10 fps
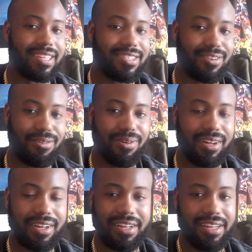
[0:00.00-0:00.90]
So
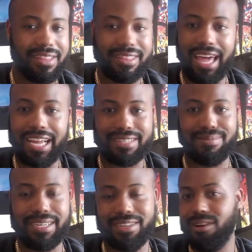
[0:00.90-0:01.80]
that
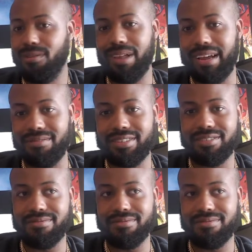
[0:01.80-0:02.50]
explains a whole lot of reasons too.